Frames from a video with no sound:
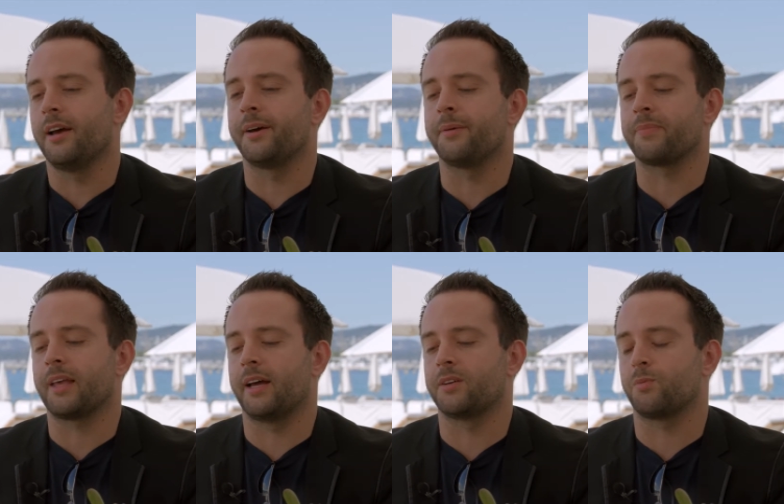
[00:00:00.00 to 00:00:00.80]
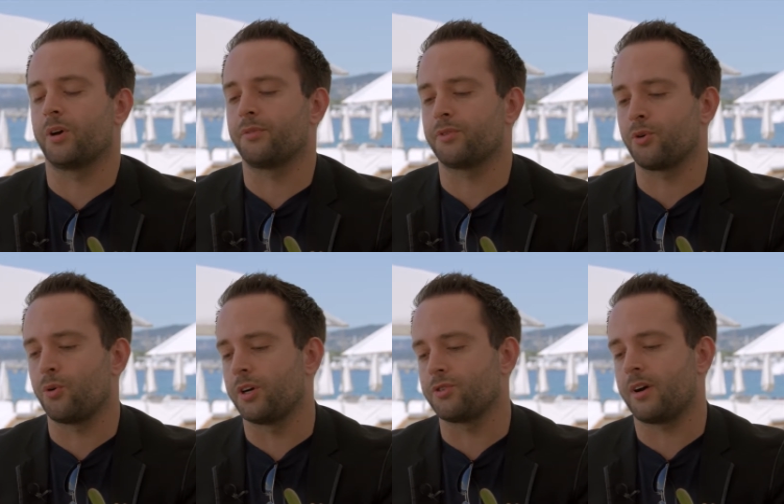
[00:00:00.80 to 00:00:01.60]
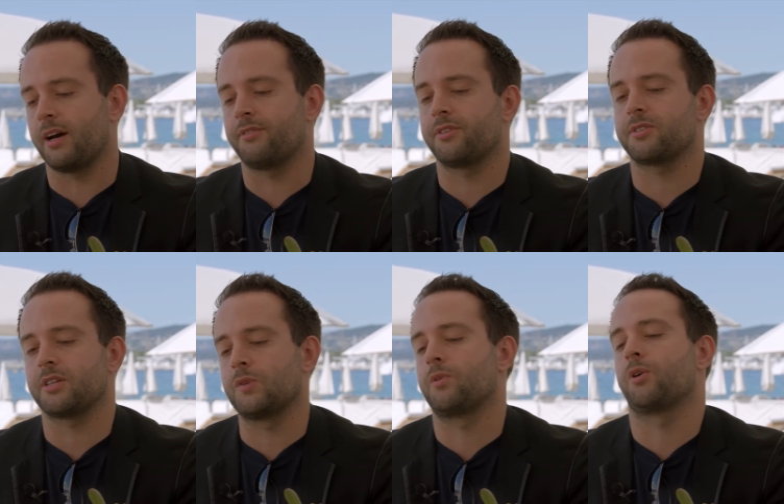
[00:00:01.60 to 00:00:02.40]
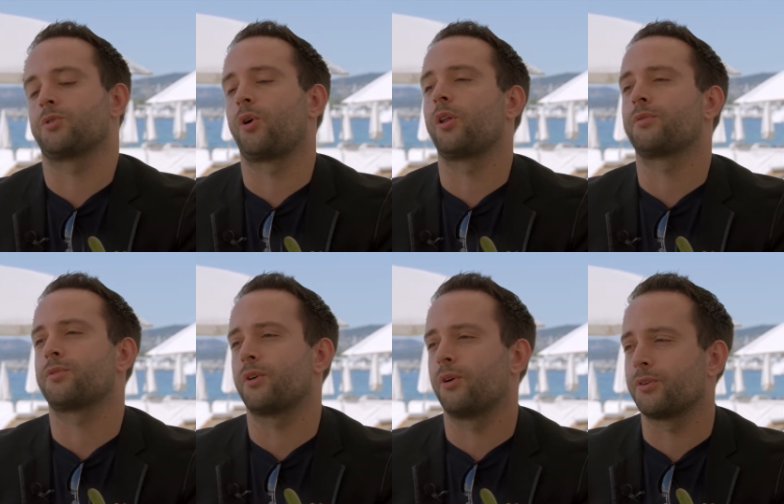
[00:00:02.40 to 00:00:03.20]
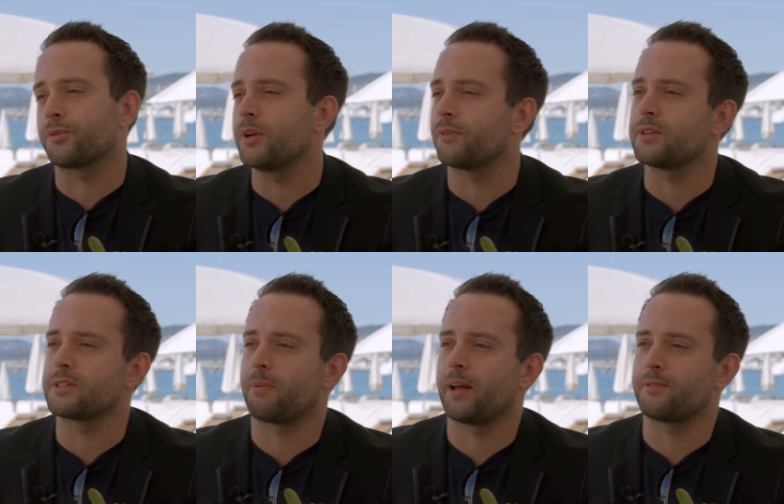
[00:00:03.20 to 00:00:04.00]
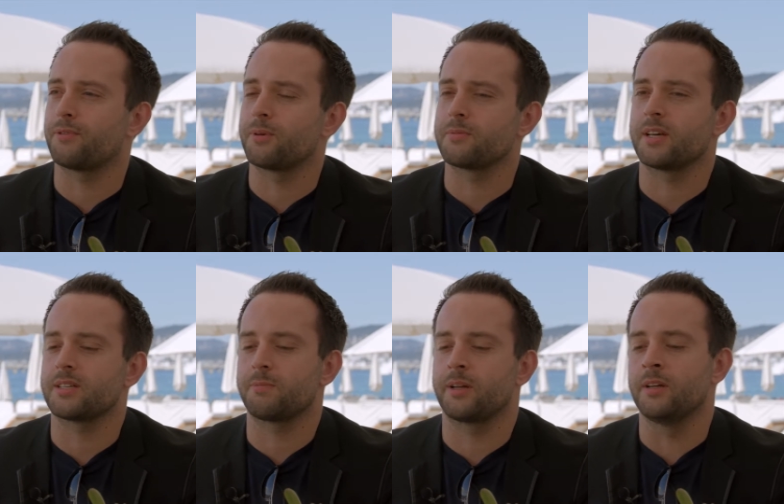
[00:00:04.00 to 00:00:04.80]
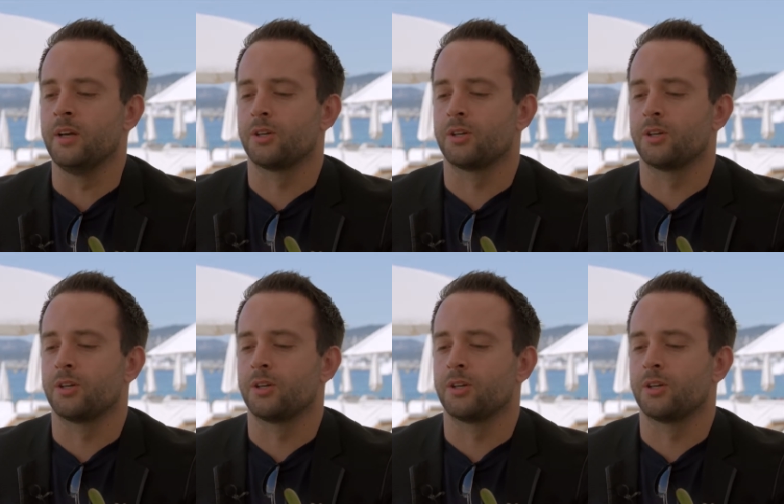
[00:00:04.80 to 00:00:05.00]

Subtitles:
And one of the core drivers around all three of these platforms has been